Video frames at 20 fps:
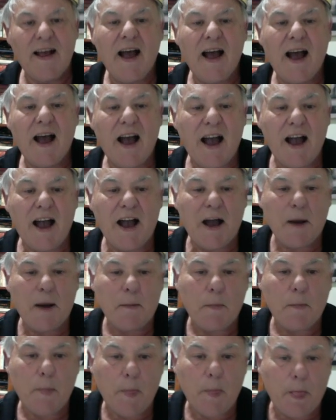
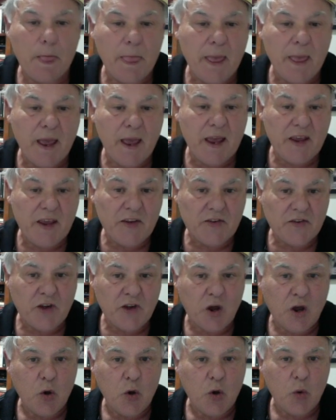there is
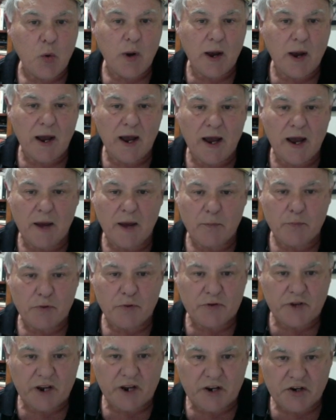no
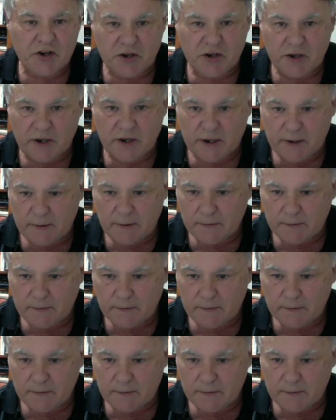protection there.